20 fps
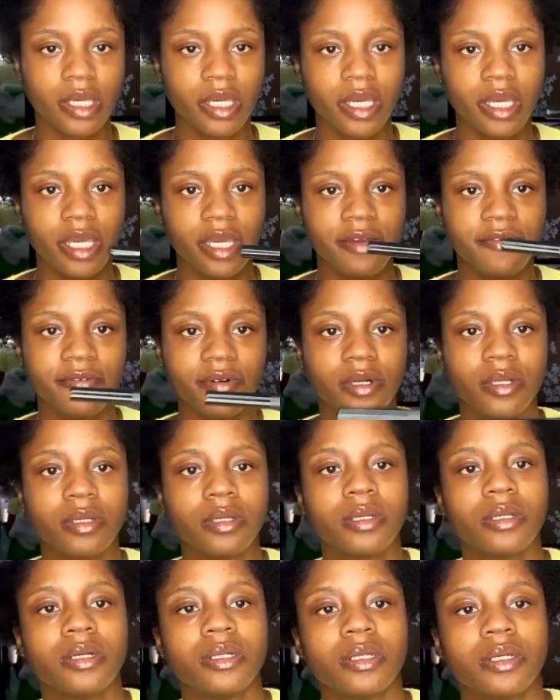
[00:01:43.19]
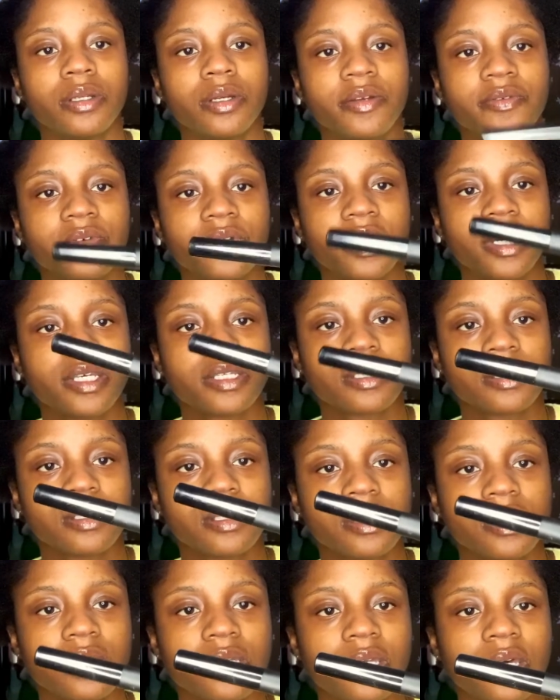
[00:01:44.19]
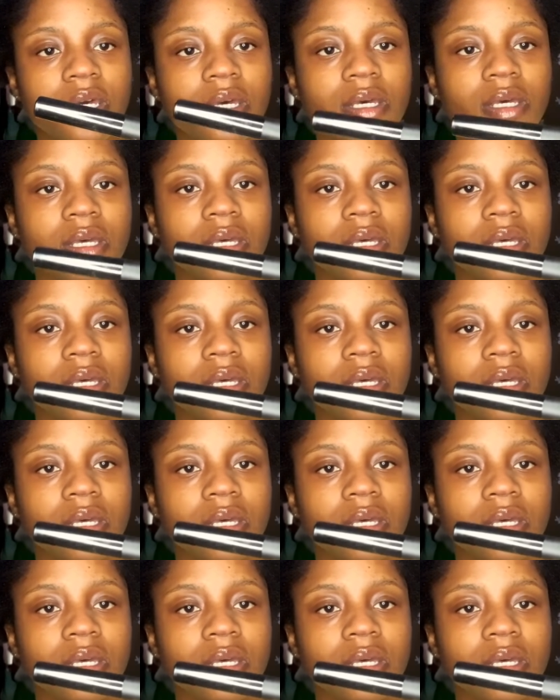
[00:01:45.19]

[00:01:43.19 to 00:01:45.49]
Avon. I don't know if you guys can see that.